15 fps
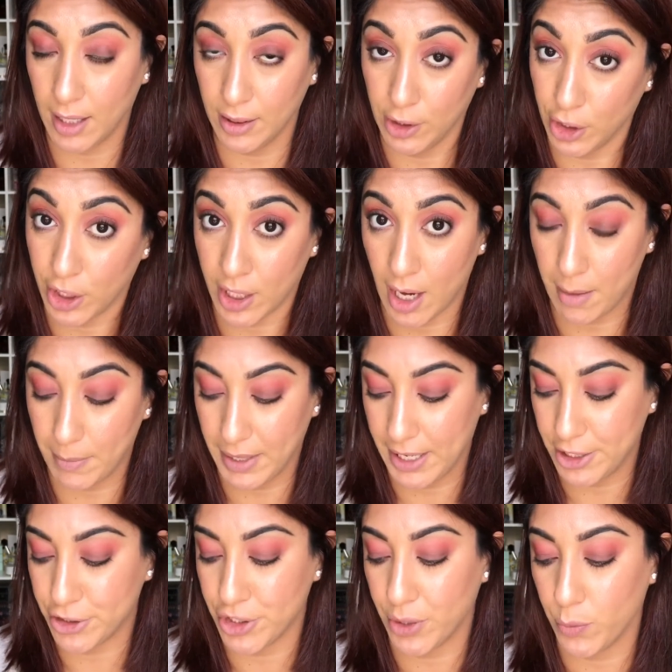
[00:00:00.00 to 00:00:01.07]
look
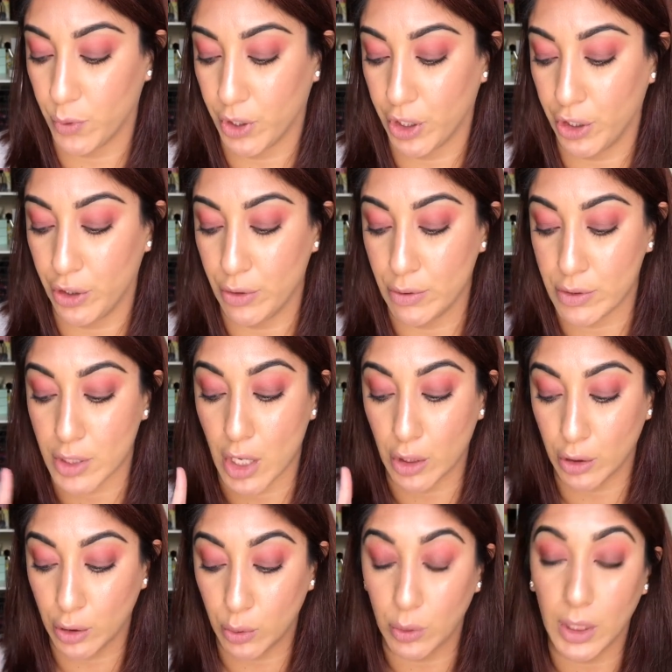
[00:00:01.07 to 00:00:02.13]
combination, we're going to use
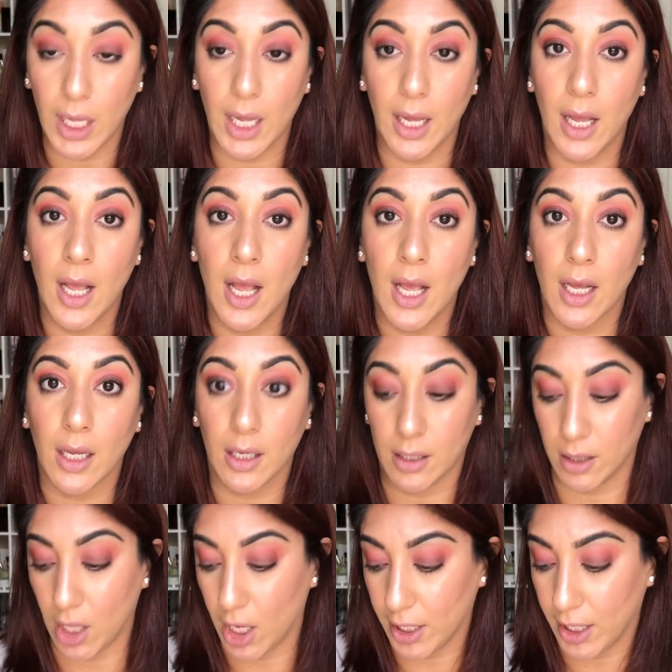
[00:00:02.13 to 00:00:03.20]
Lula,
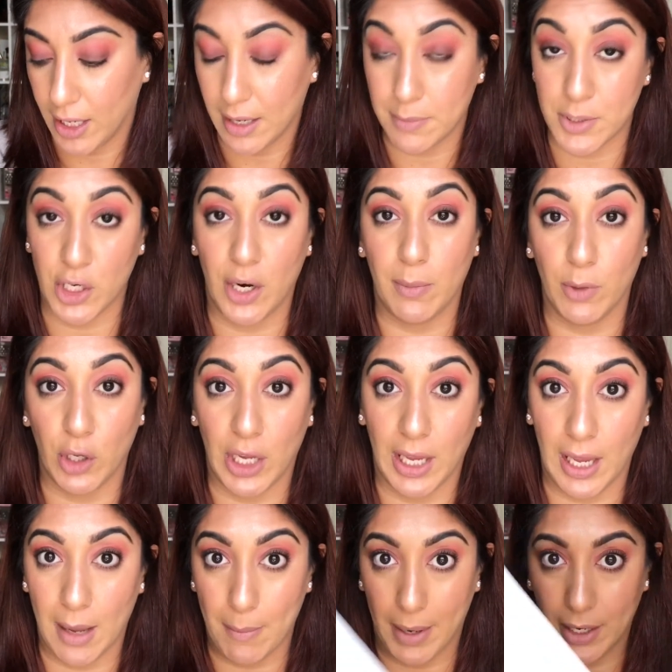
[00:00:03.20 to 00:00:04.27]
Claudia, and I'm sorry, I'm
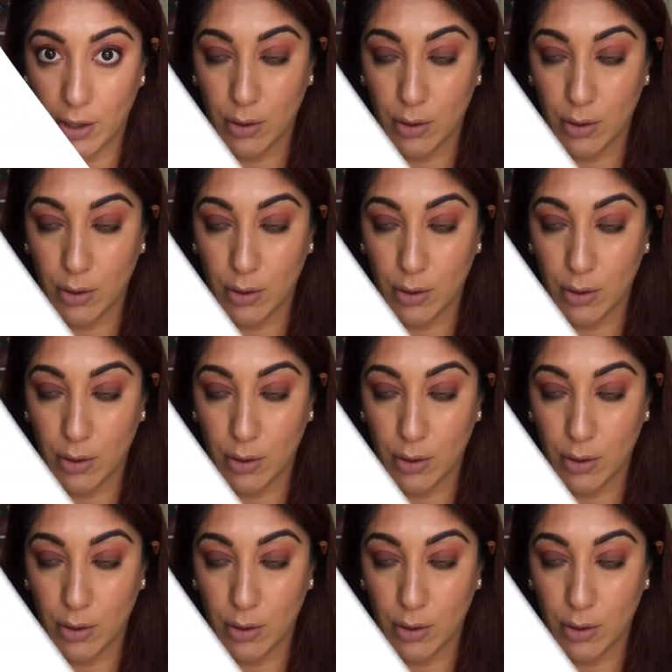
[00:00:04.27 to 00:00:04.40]
looking at my